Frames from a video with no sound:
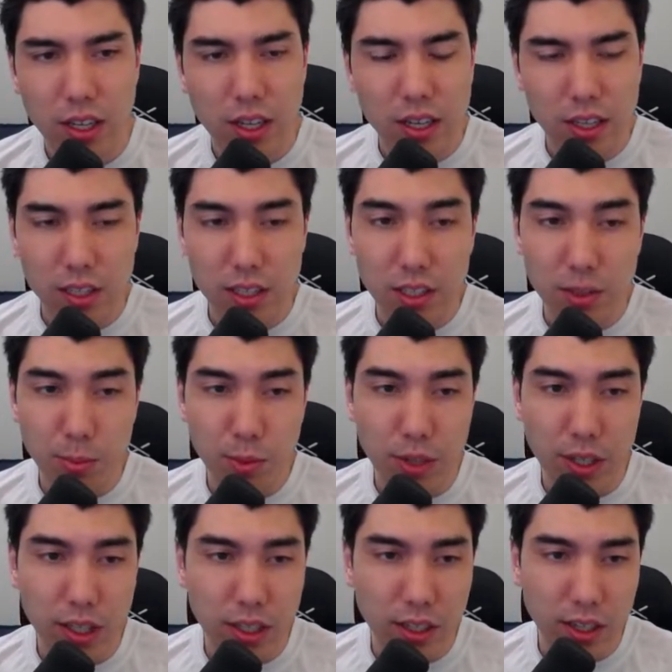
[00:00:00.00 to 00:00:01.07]
at this
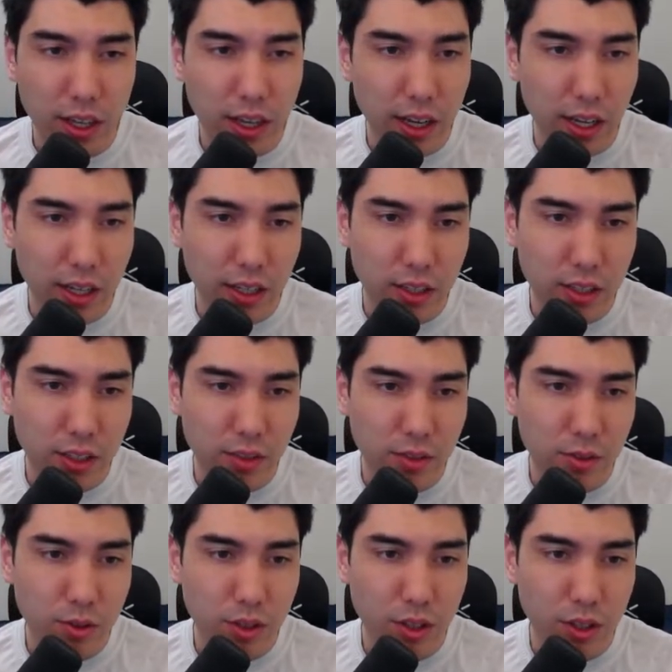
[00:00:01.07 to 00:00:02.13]
point I,
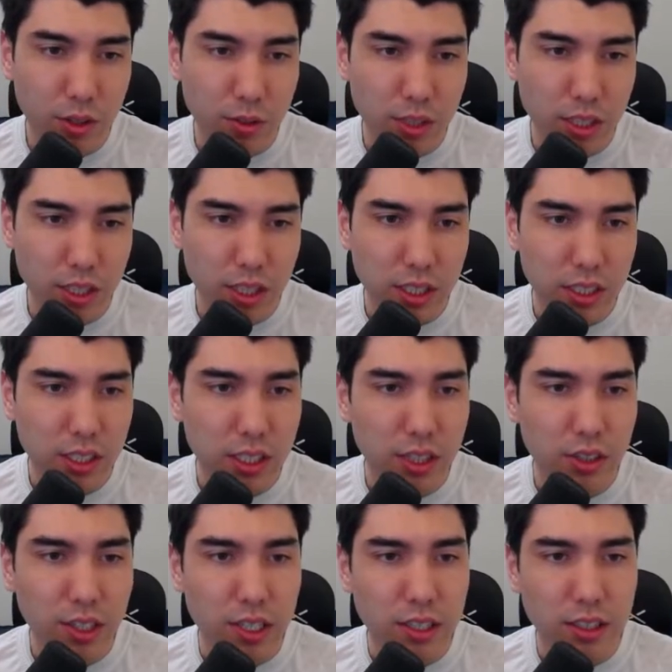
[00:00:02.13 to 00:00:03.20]
was
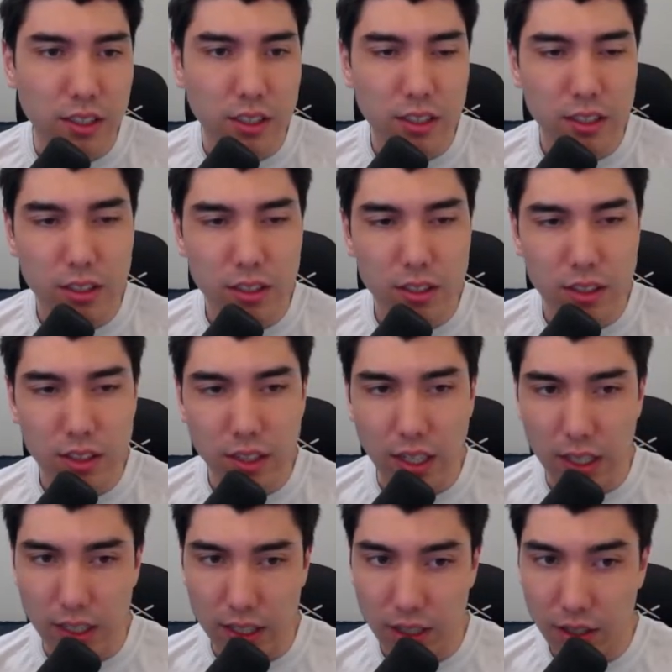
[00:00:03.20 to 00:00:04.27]
considering
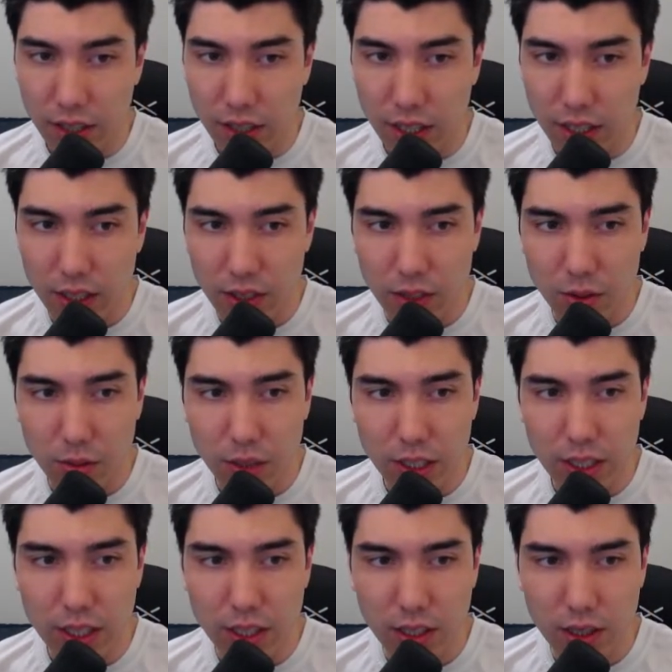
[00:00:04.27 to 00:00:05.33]
knight here, hitting the
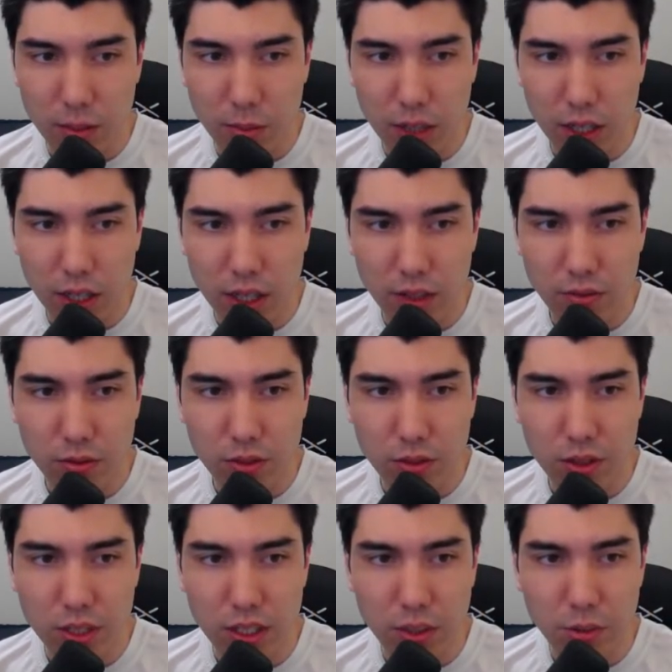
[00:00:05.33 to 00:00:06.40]
queen, hitting the pawn,
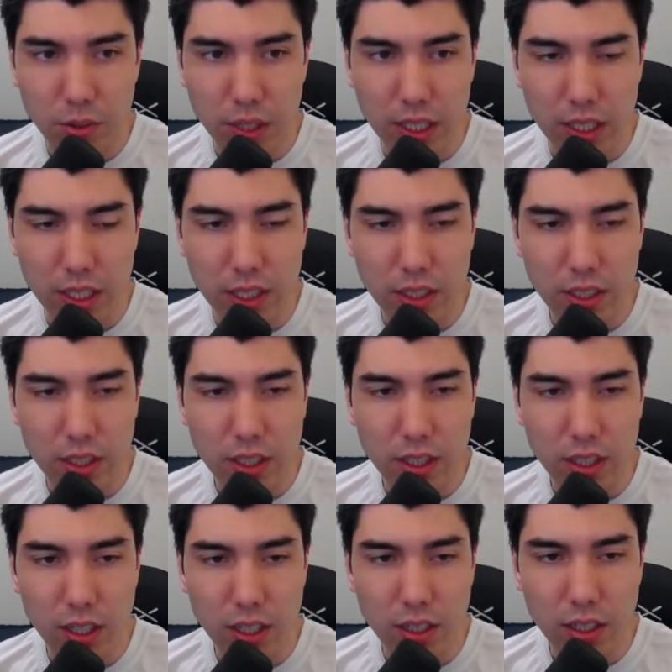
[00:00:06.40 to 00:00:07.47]
forcing queen
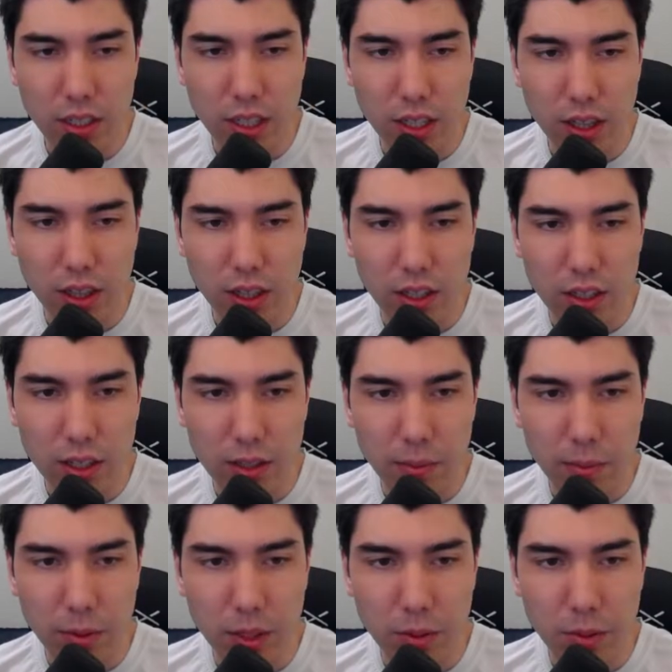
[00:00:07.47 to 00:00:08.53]
here, and then I thought like
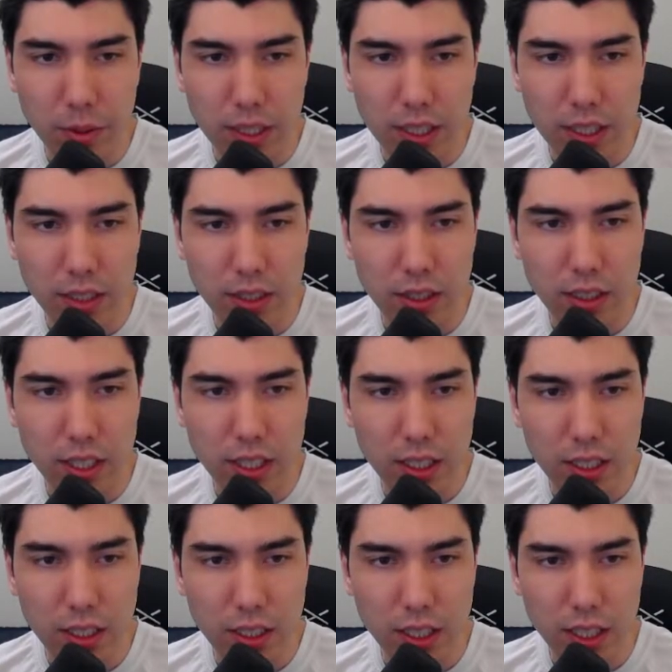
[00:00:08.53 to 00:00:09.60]
maybe queen here,
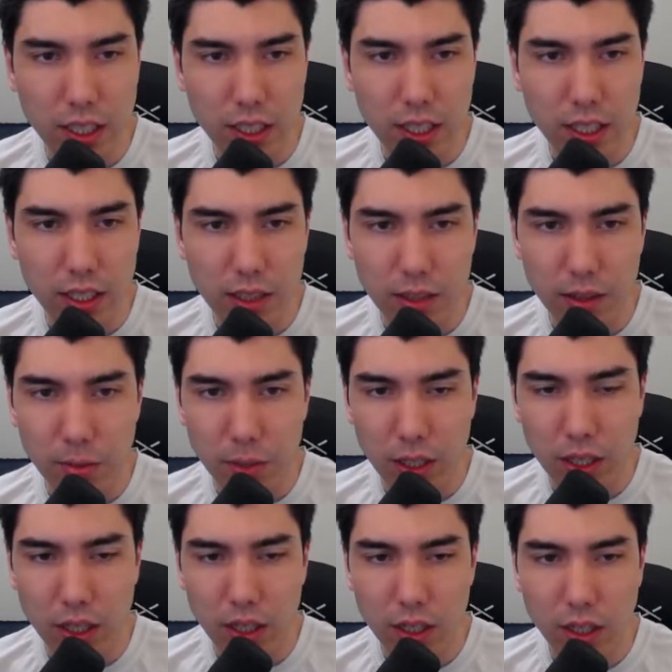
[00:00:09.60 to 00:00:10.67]
hitting the knight, hitting the
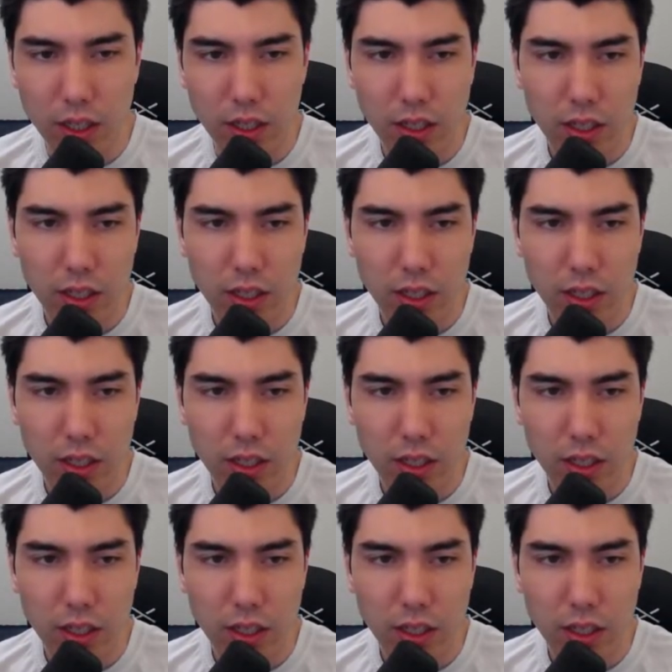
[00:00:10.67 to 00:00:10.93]
pawn.